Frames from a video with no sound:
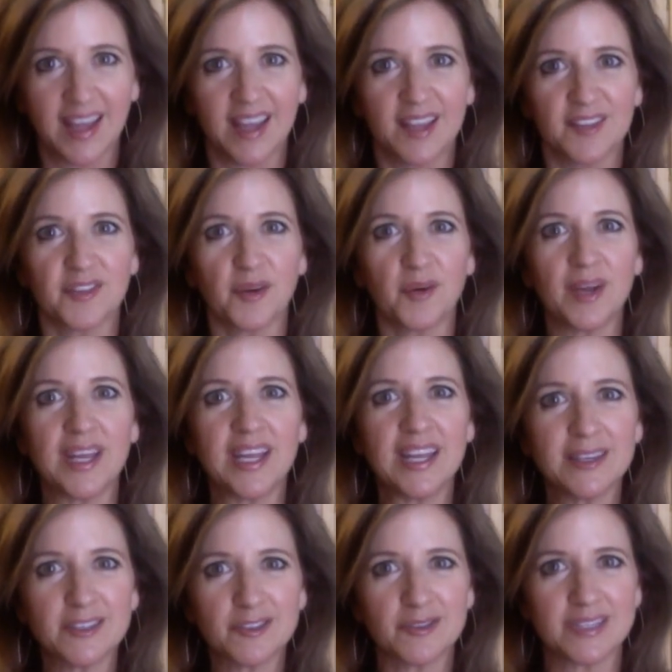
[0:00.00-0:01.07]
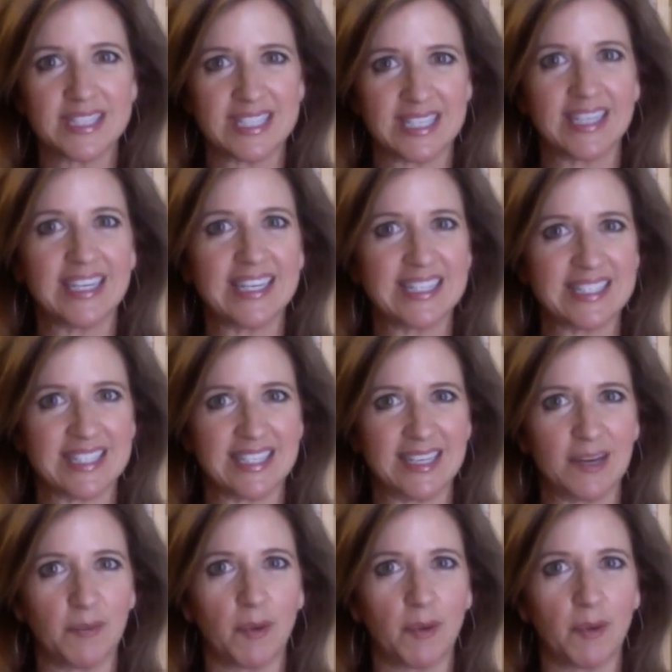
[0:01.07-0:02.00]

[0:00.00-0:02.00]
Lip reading: So interesting, isn't it?